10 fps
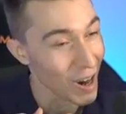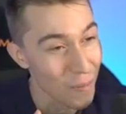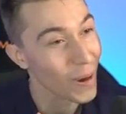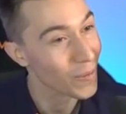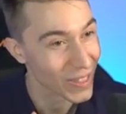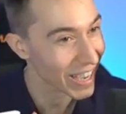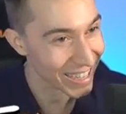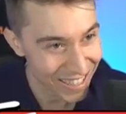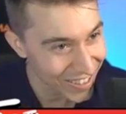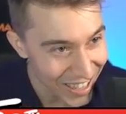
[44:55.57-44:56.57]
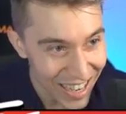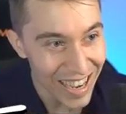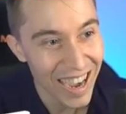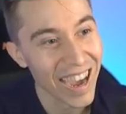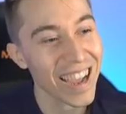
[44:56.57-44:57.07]
I hope I wouldn't lie to you.
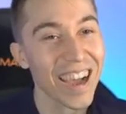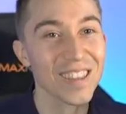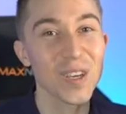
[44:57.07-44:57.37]
I, I,